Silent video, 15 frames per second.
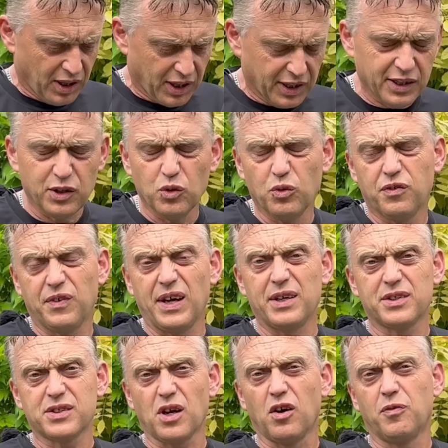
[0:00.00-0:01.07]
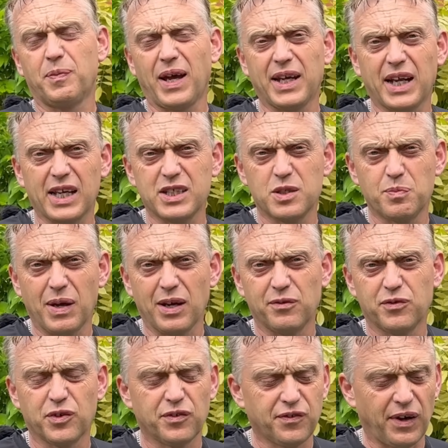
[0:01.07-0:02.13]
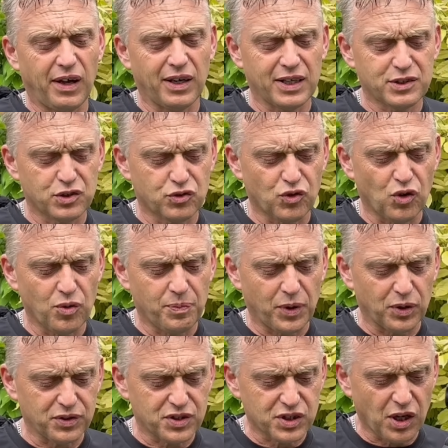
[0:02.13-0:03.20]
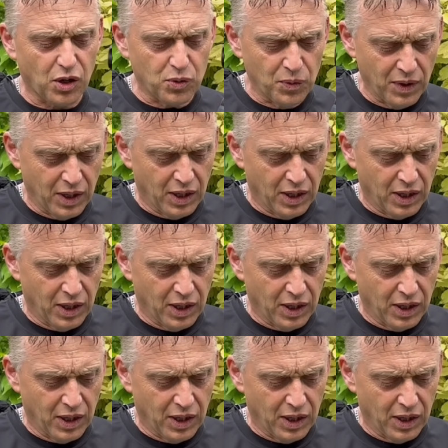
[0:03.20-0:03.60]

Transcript: and in all fairness, I've paid £80 for a far lesser tripod, so